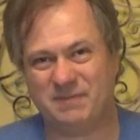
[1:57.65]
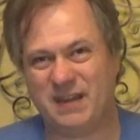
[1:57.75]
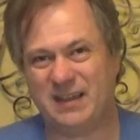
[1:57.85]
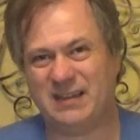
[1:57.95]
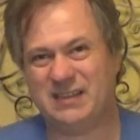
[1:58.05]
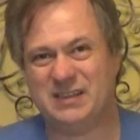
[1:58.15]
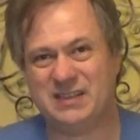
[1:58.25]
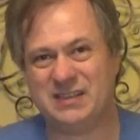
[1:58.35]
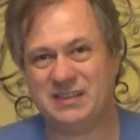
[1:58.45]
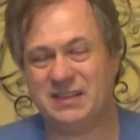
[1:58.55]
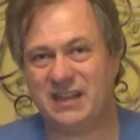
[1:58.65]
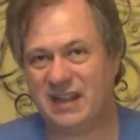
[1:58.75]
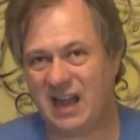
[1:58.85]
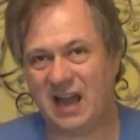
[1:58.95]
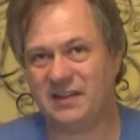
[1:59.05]
that is just
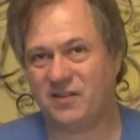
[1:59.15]
not the